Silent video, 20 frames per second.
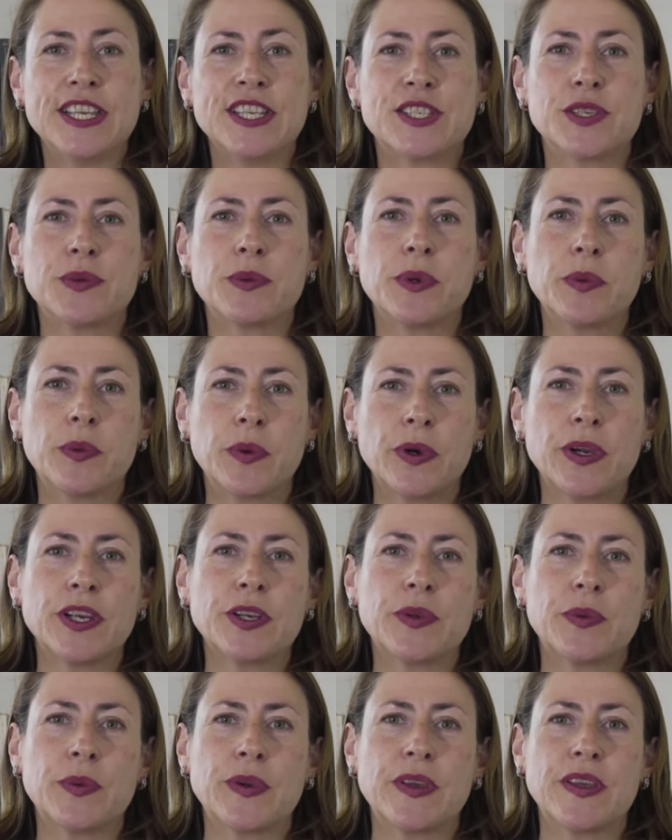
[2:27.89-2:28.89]
So we
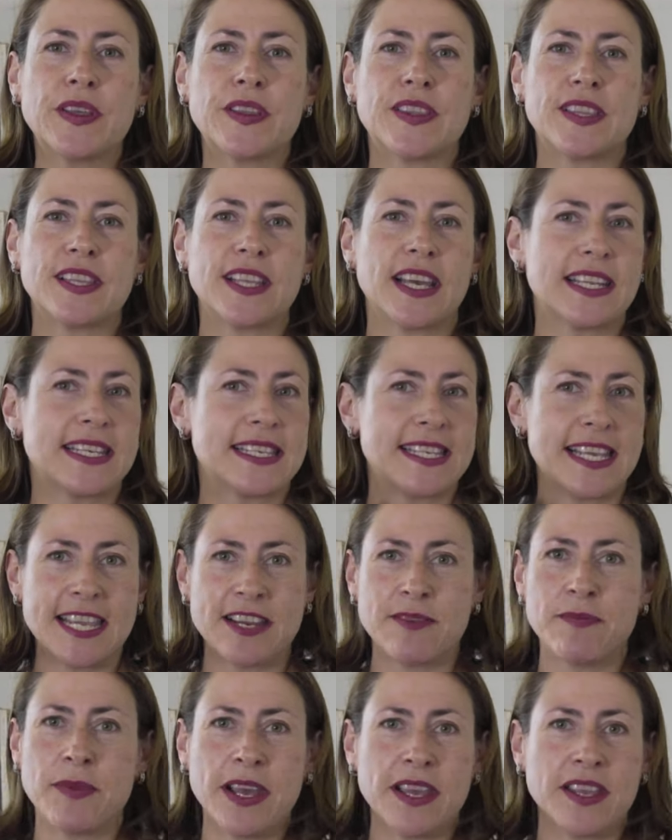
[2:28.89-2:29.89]
worked with
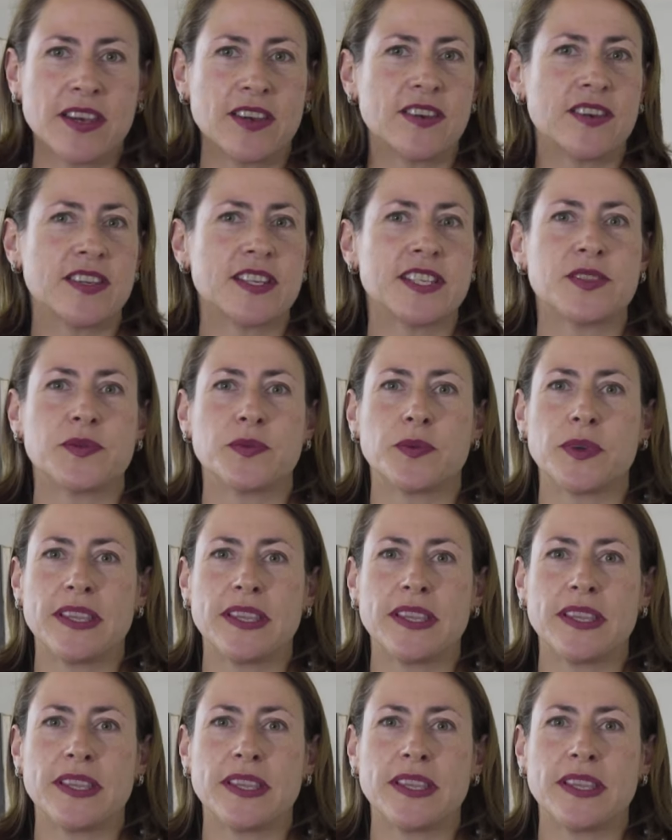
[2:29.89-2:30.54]
data miners,